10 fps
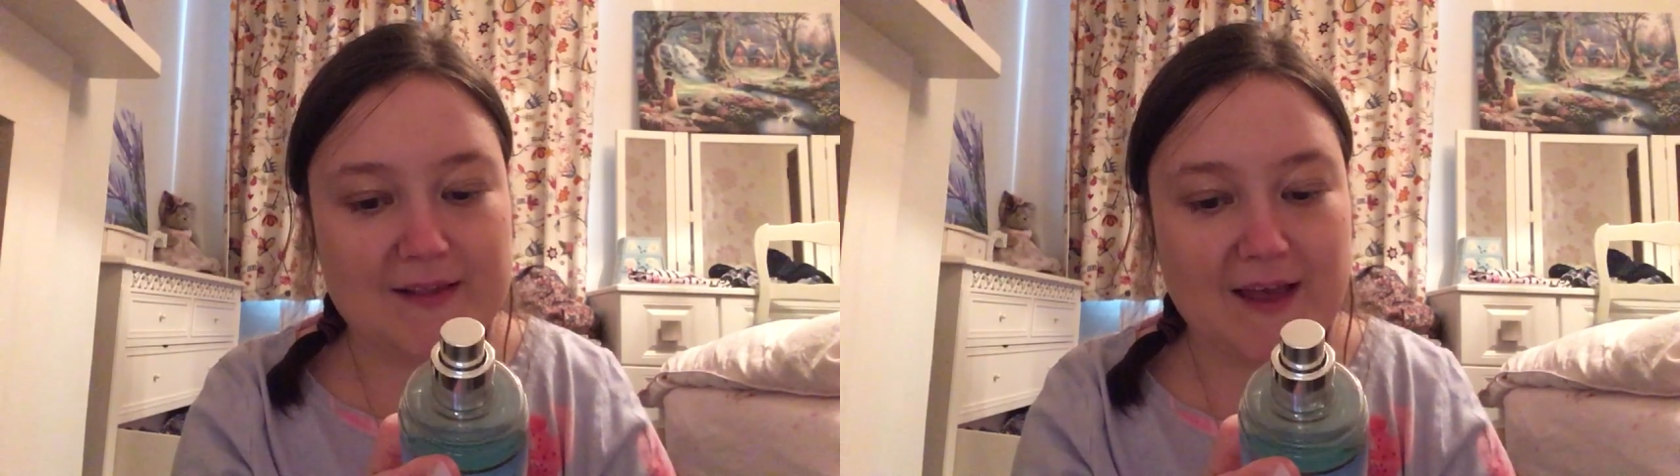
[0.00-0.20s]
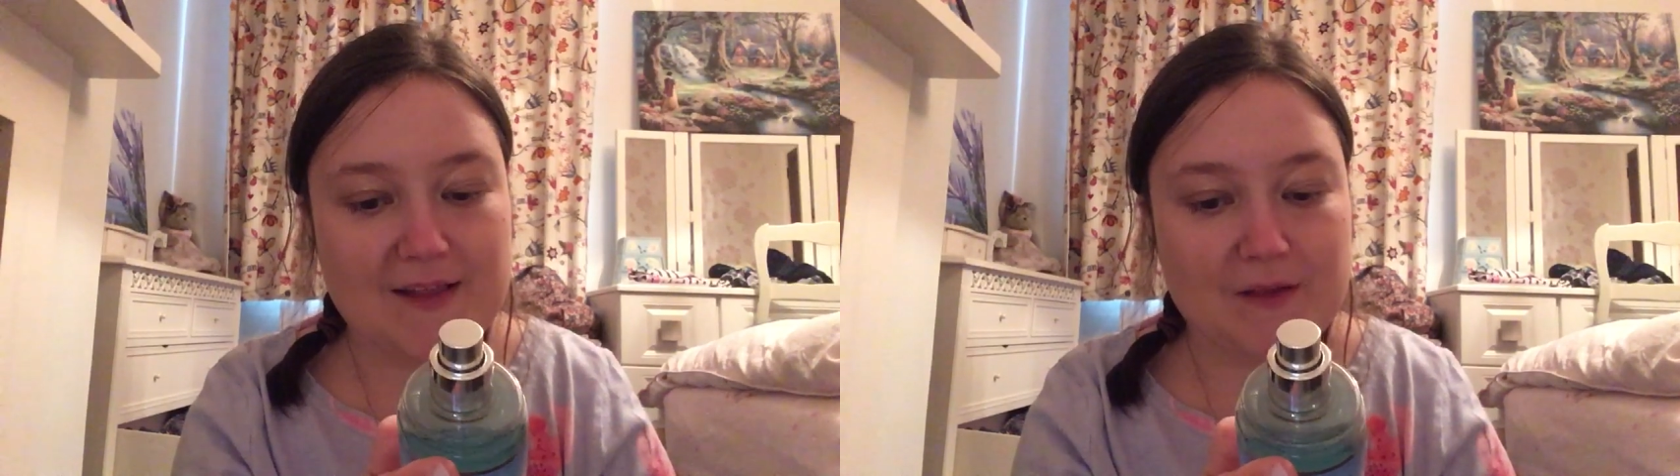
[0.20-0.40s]

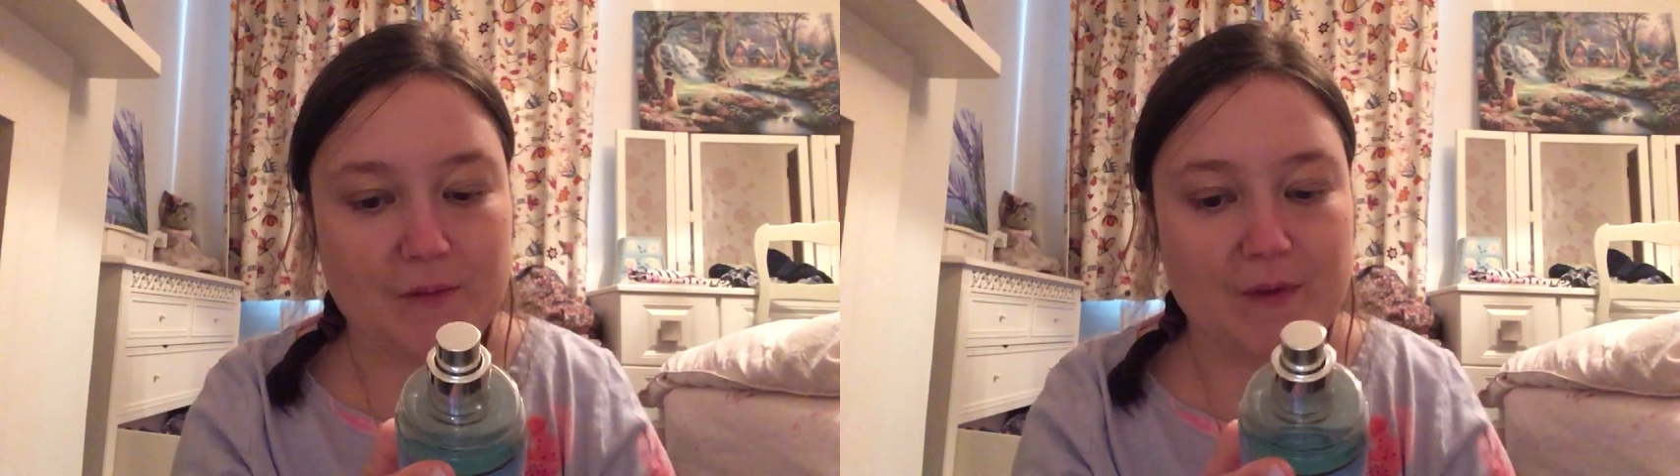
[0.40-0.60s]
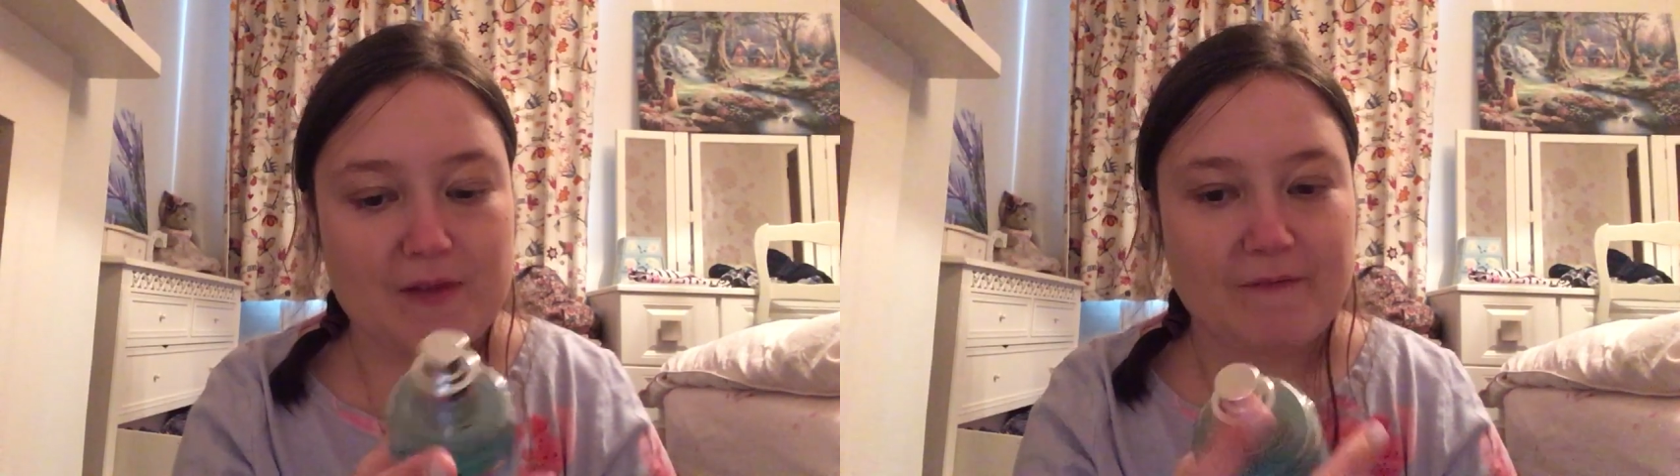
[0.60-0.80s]

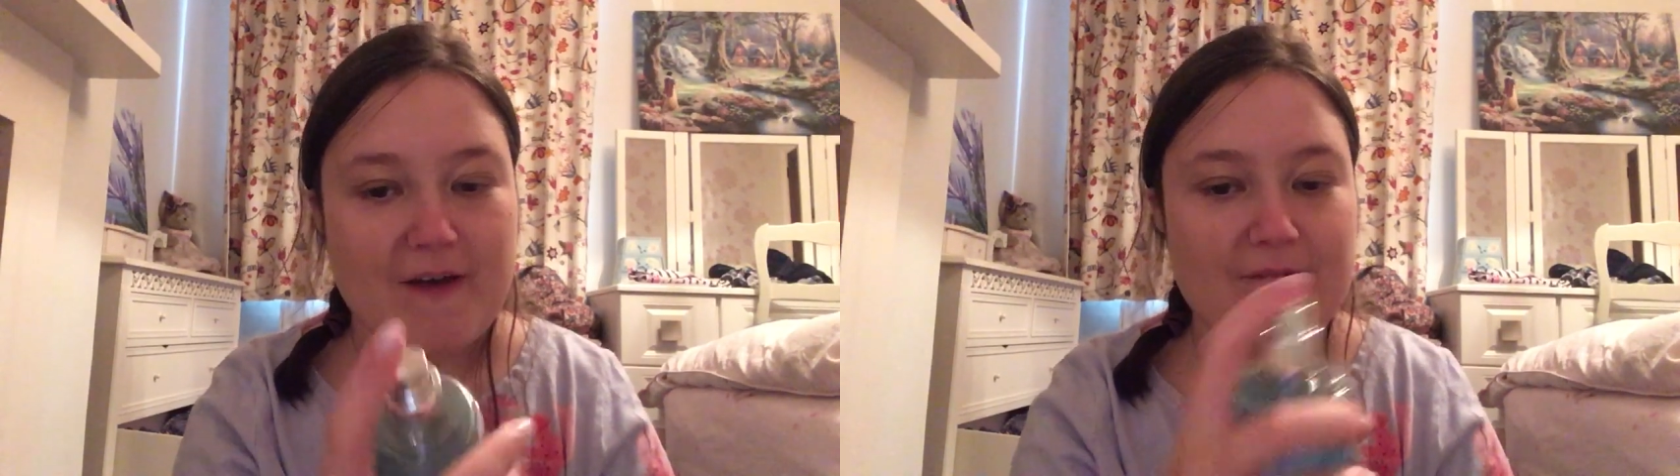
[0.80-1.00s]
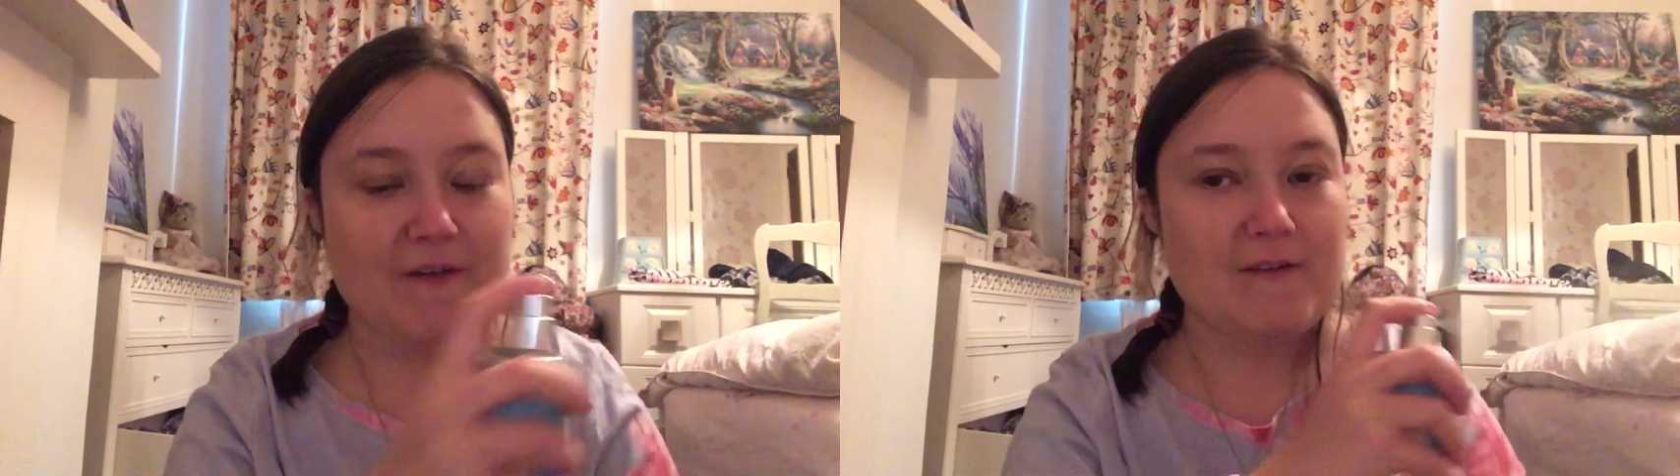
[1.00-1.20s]
sandalwood,
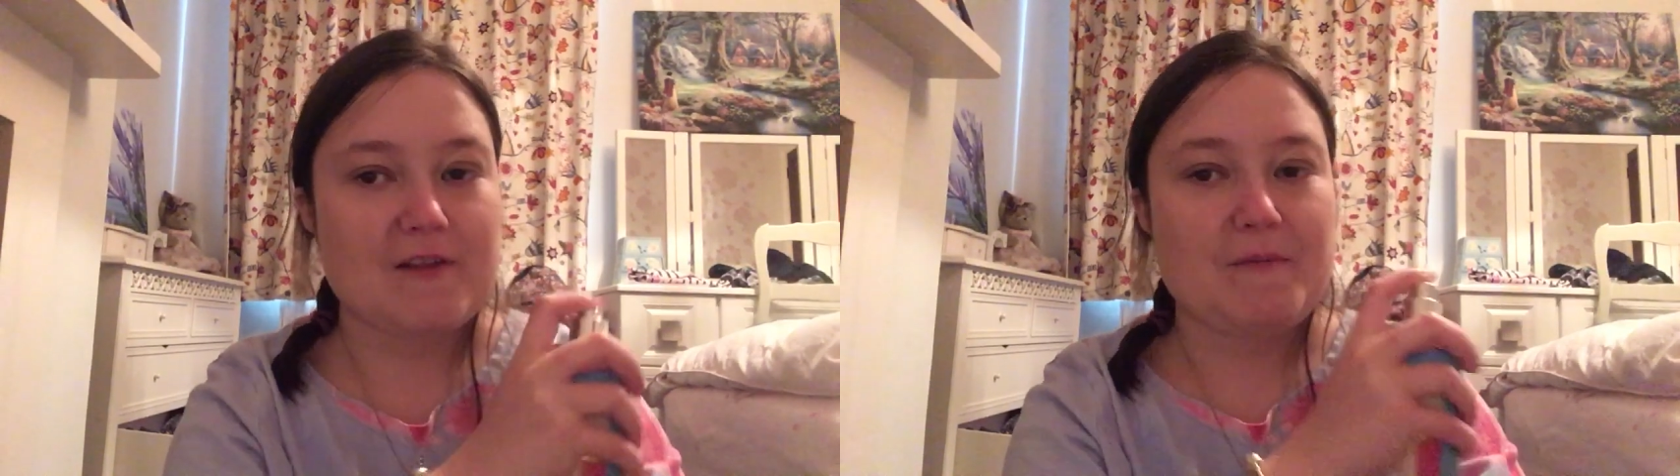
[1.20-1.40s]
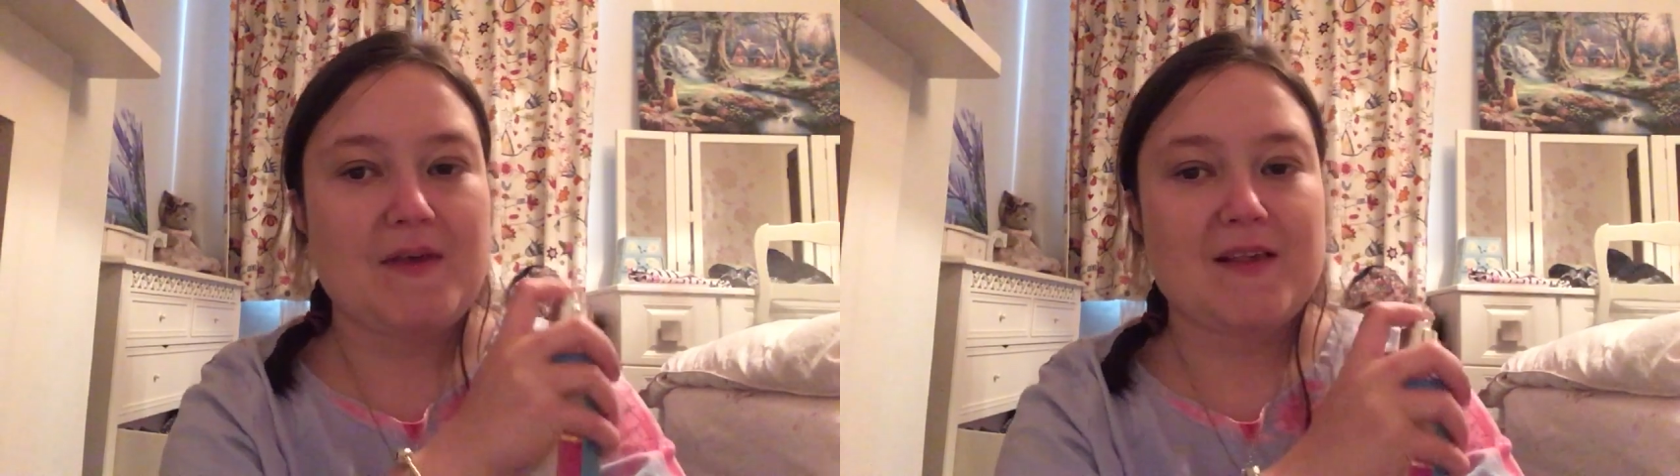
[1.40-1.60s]
fine
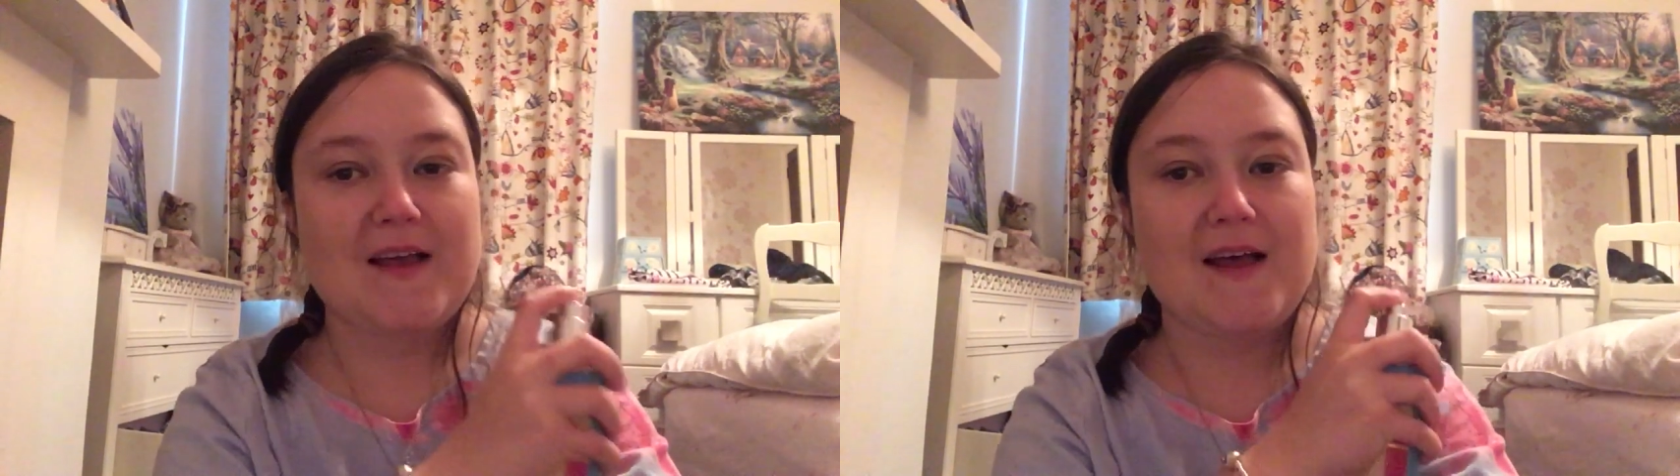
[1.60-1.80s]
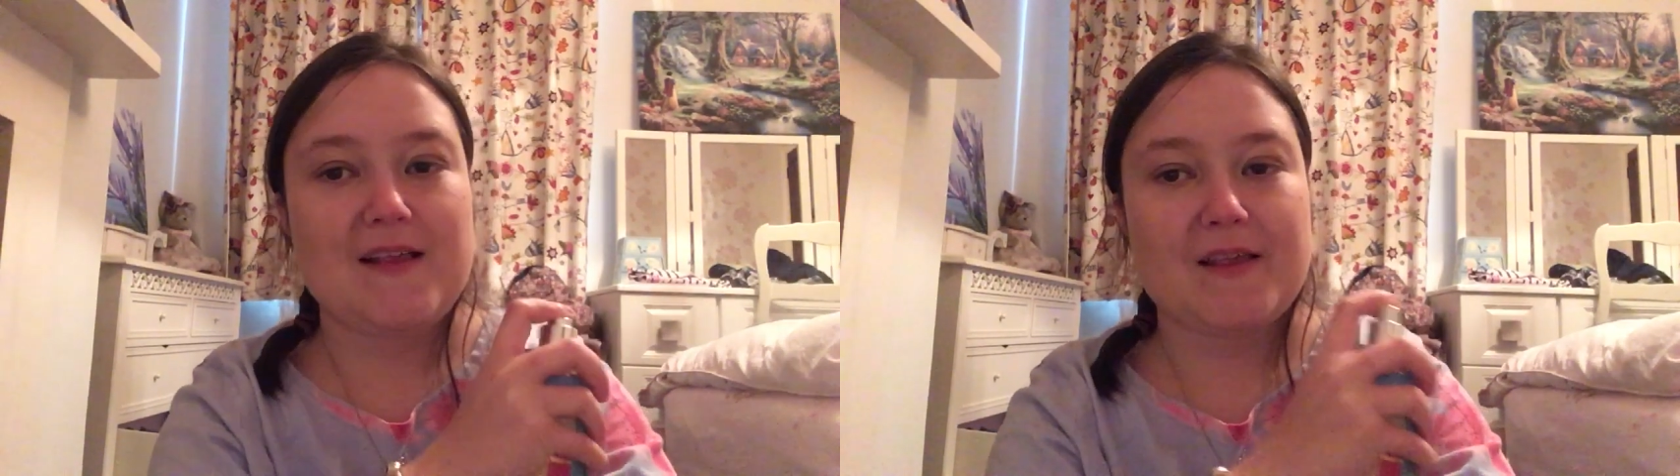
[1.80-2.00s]
fragrance mist.
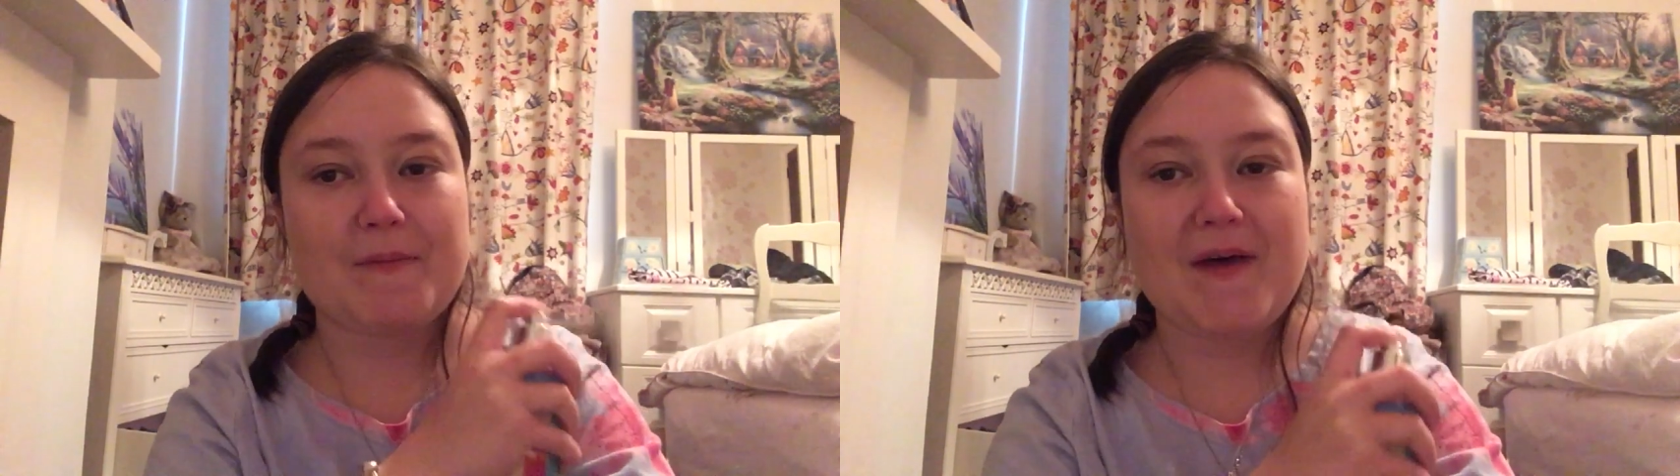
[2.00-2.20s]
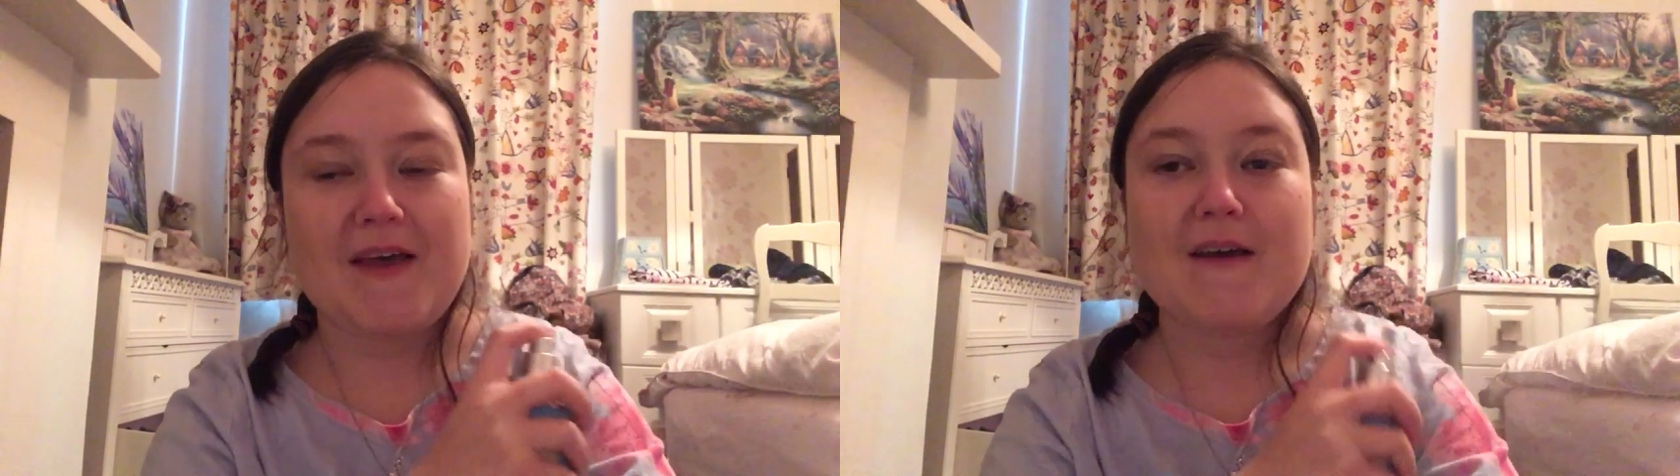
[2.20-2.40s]
That's
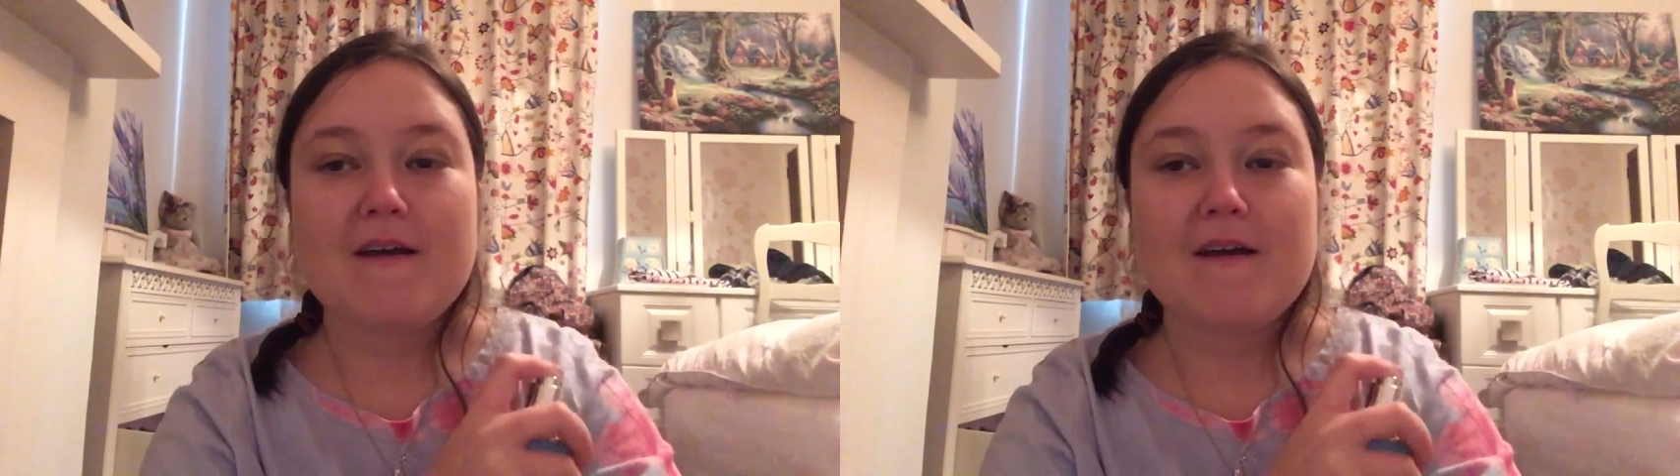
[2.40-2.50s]
my